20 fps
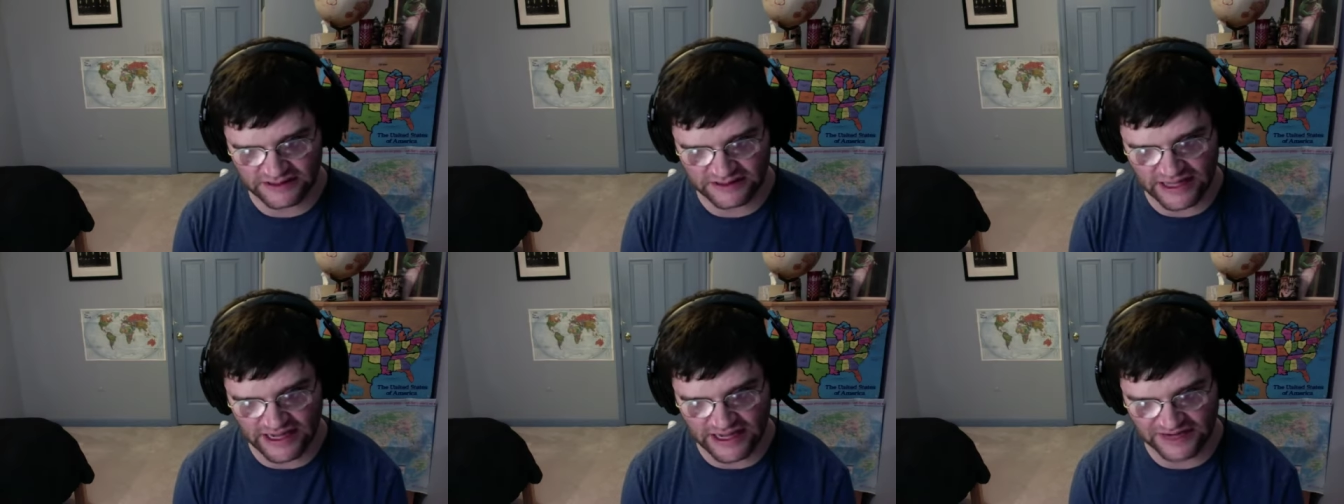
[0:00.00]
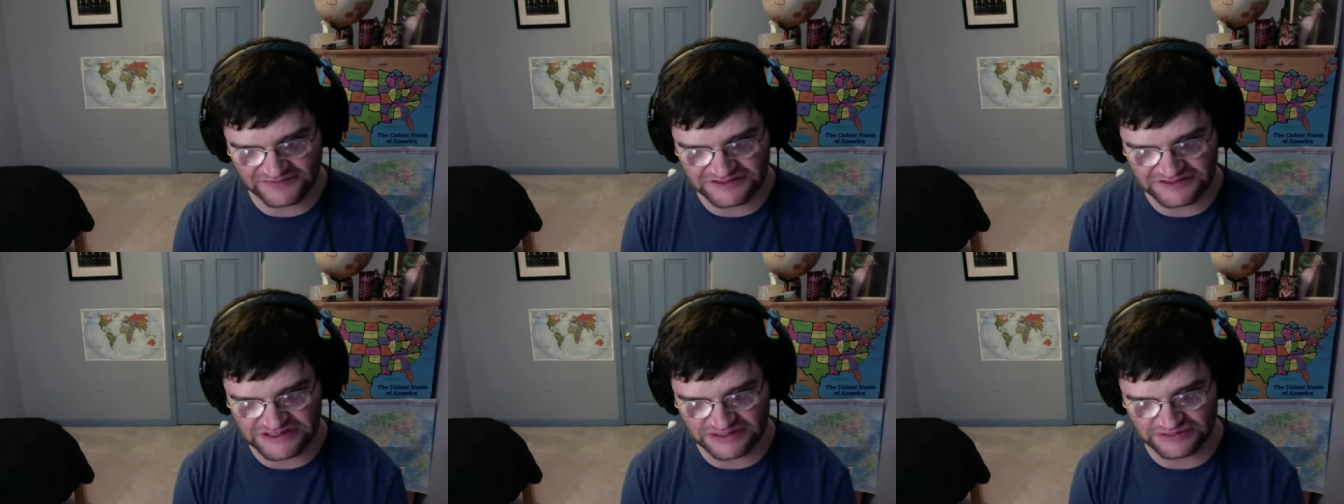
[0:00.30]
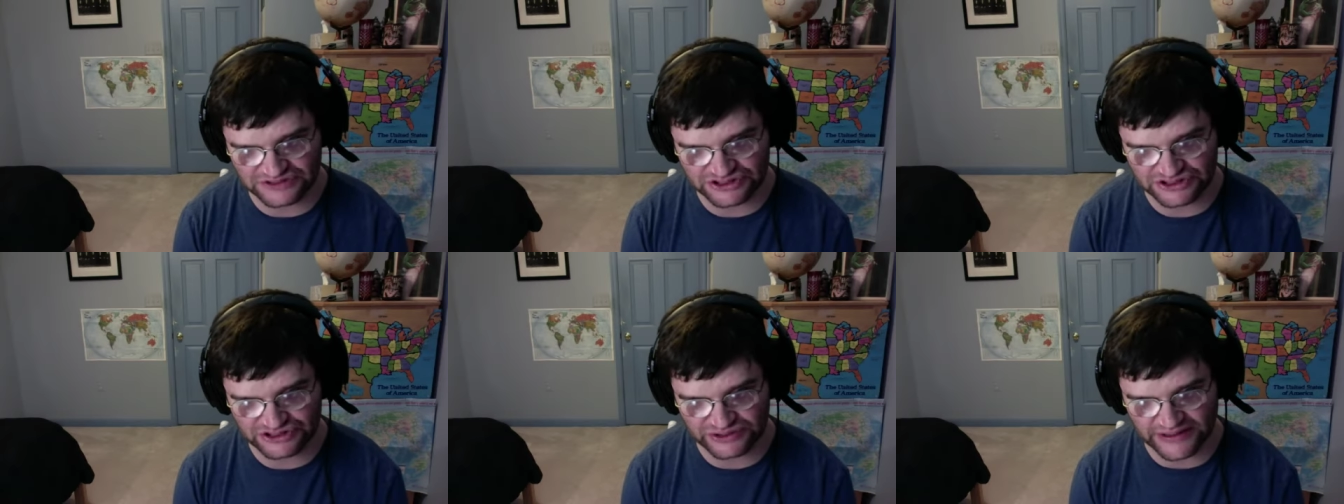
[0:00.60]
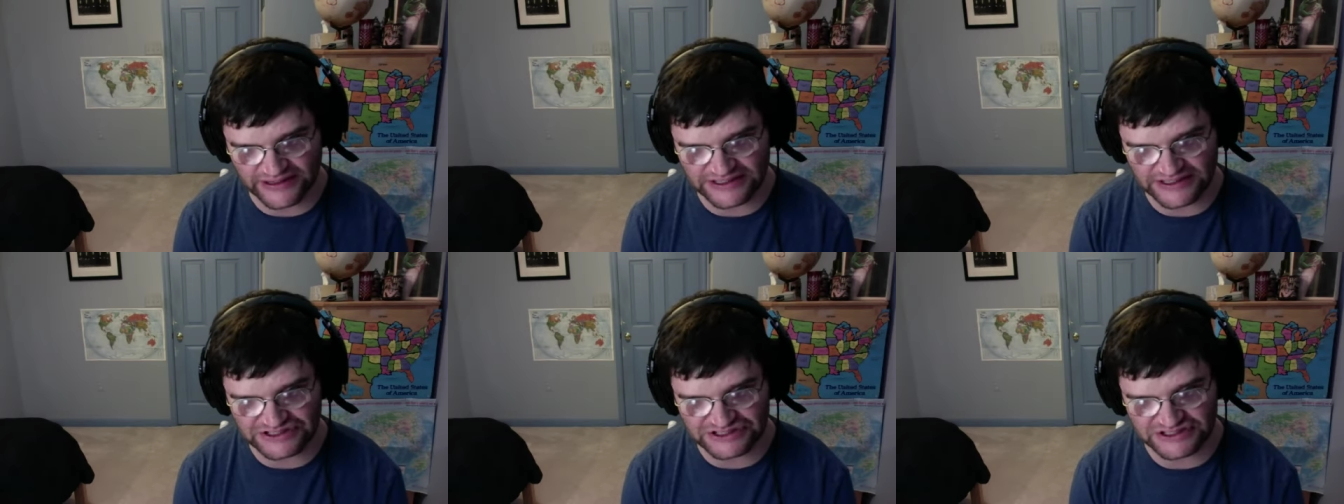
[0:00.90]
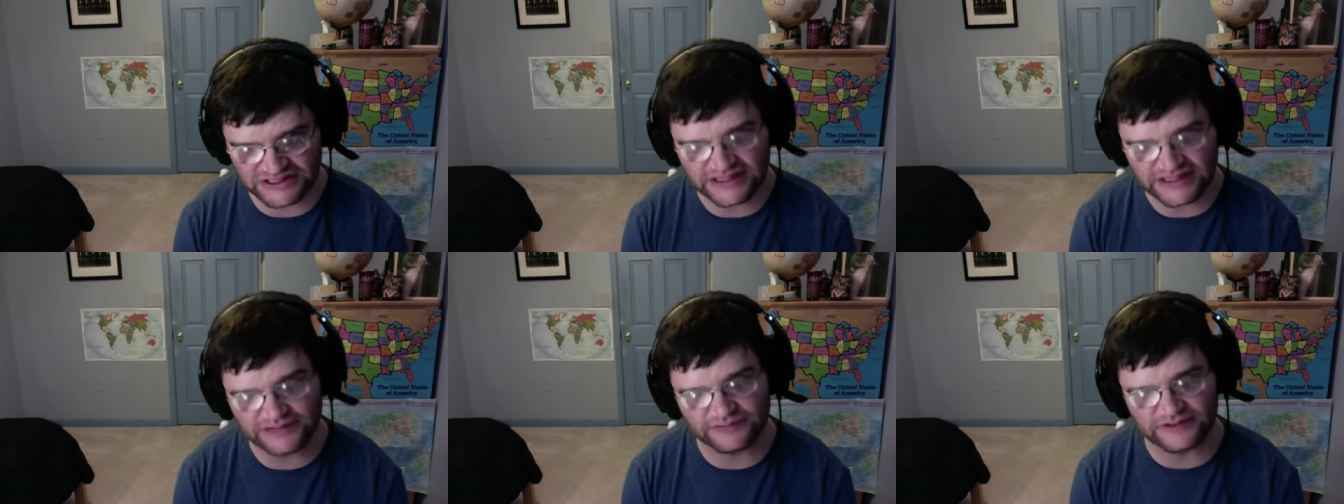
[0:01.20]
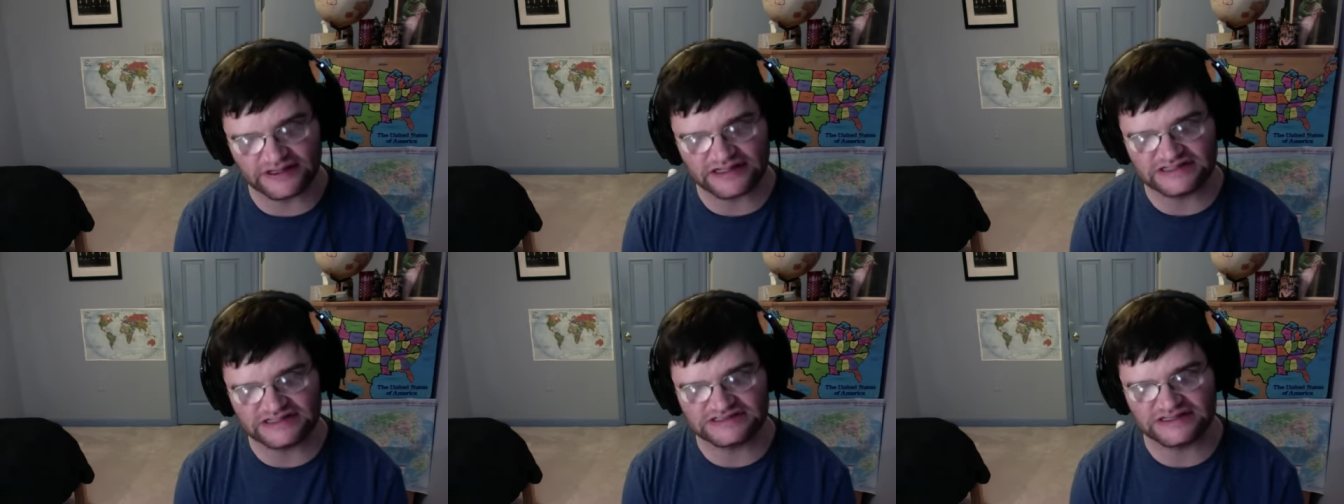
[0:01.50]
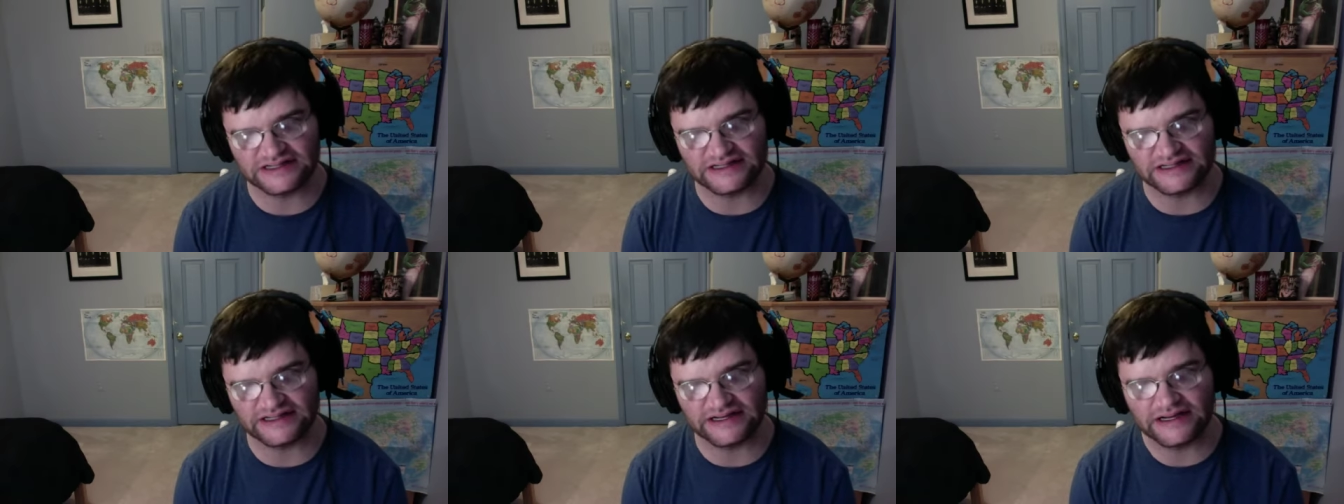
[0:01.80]
have some strange thing where they
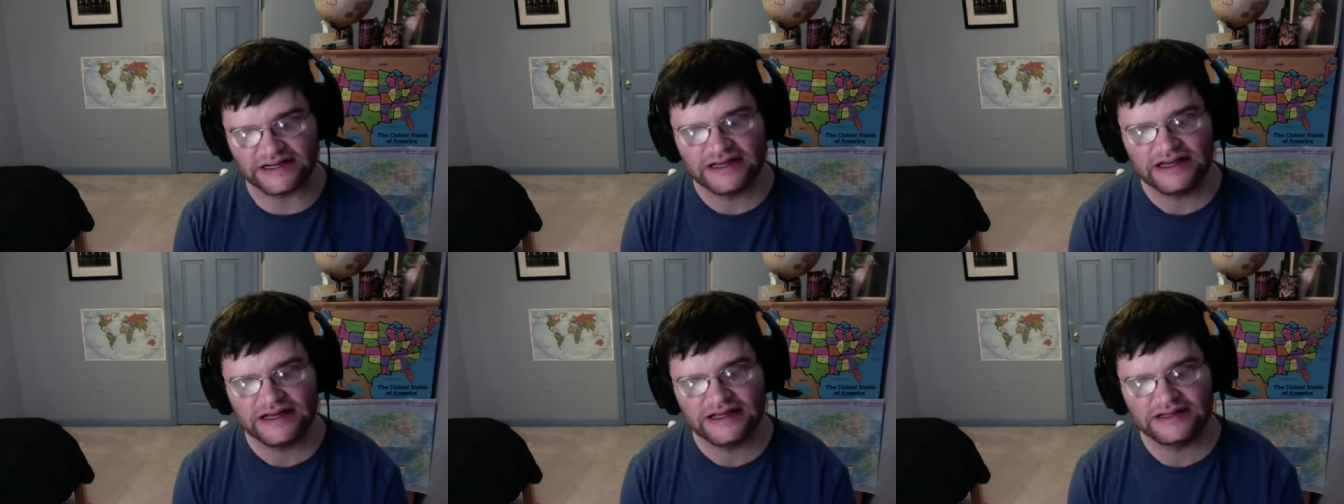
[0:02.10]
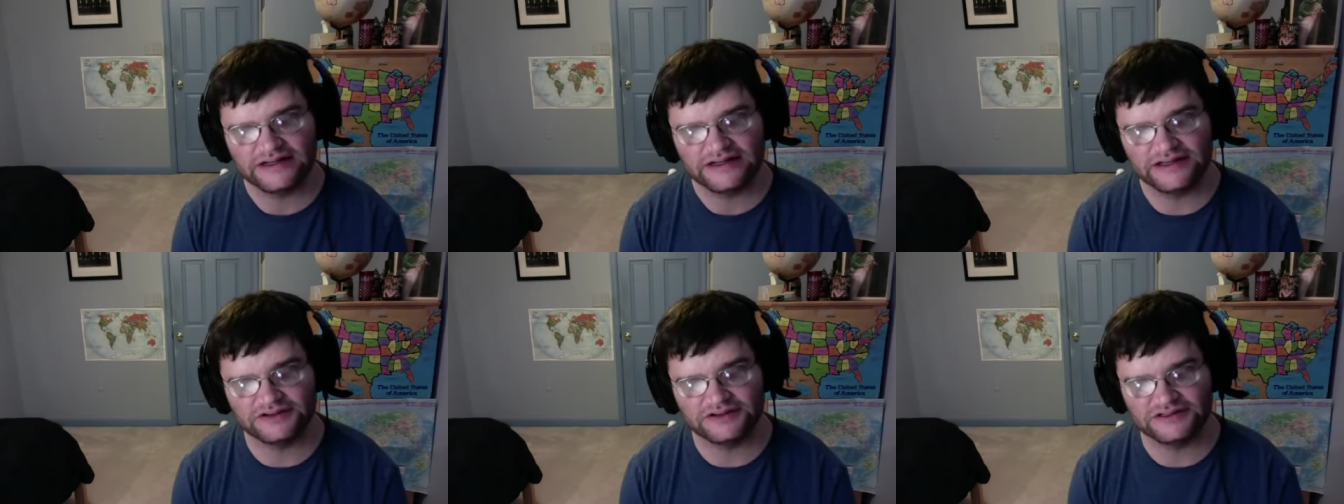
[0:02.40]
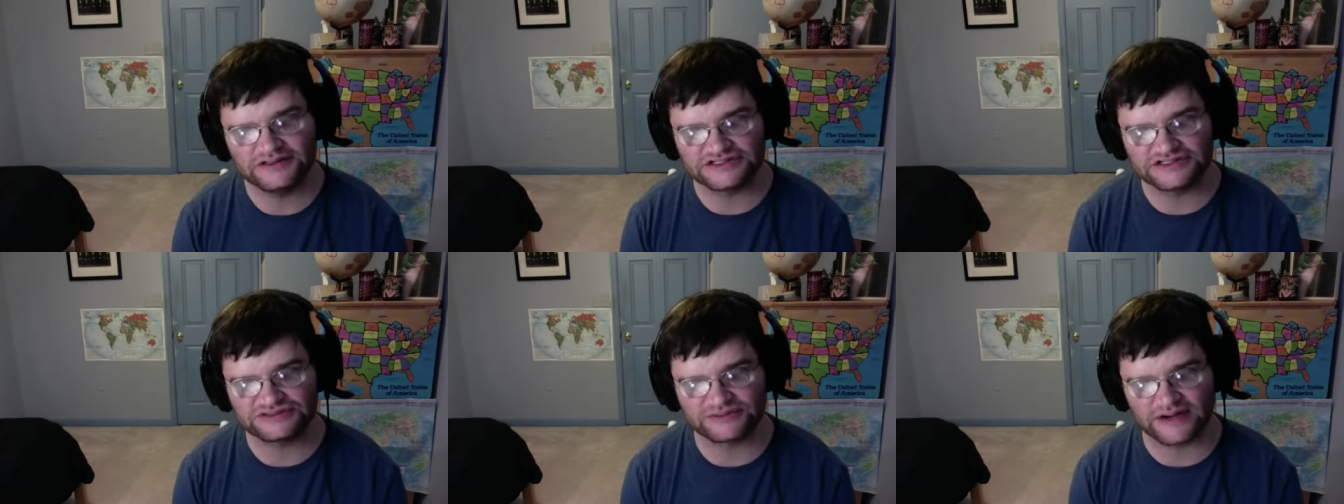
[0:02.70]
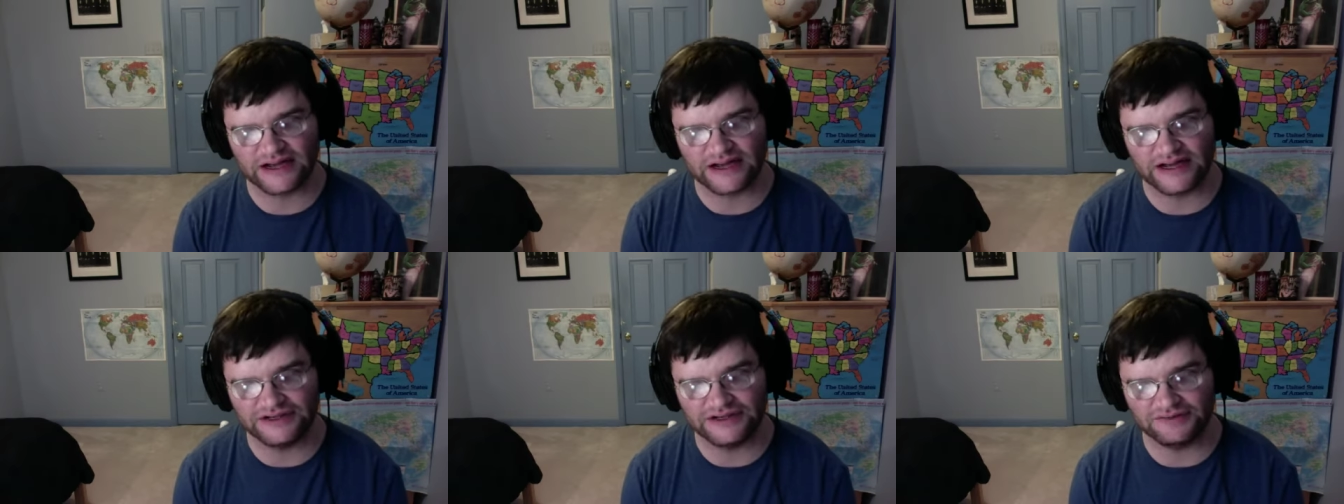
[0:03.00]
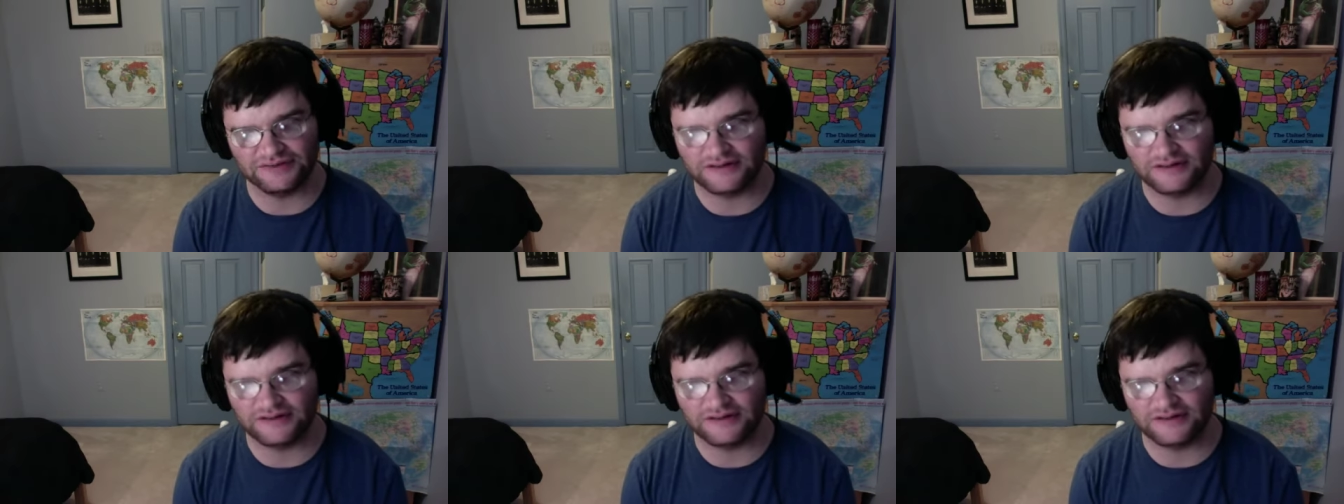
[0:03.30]
say that, you know, this ride you